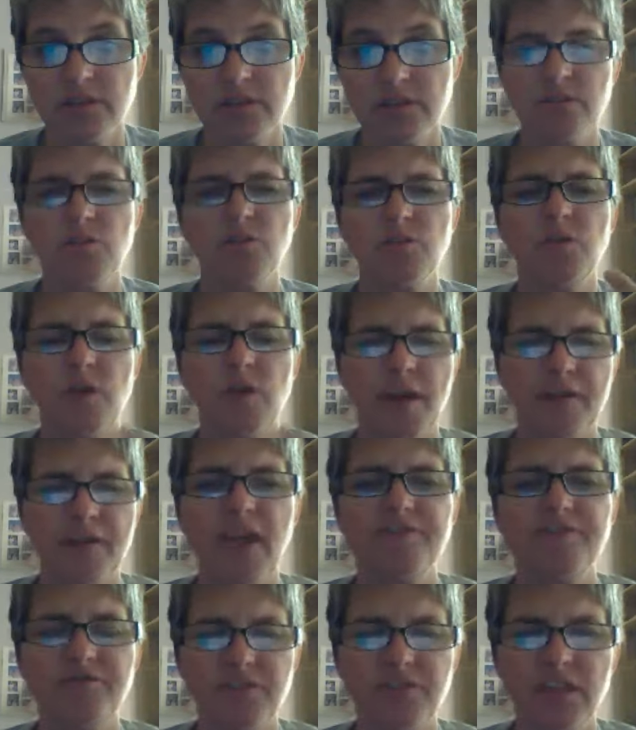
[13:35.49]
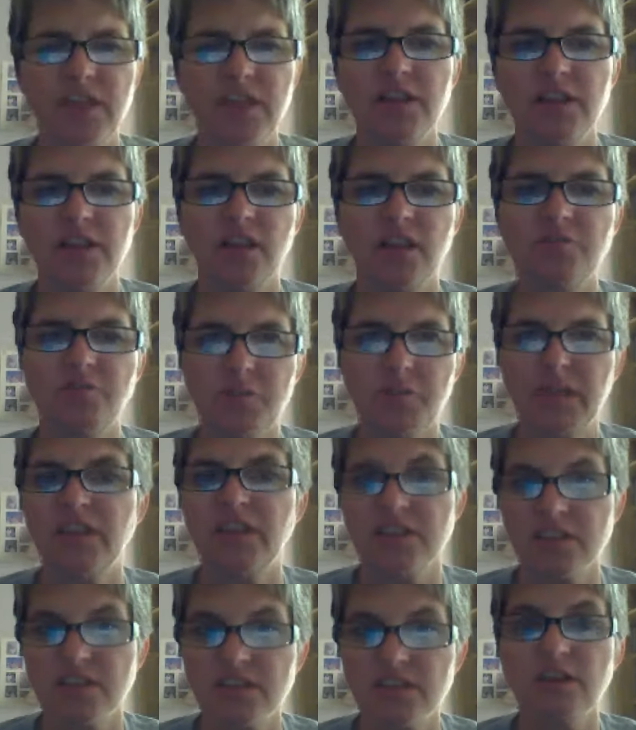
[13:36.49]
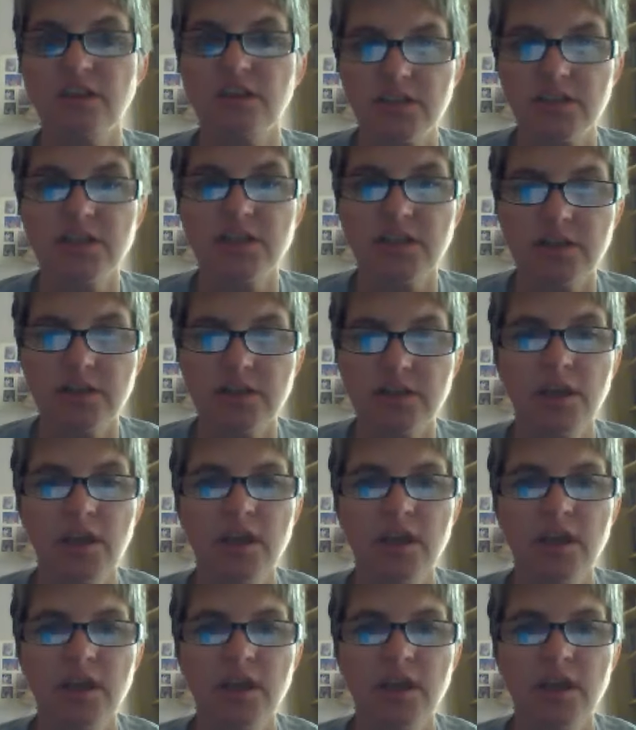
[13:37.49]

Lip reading: so you have that feeling of being insulted.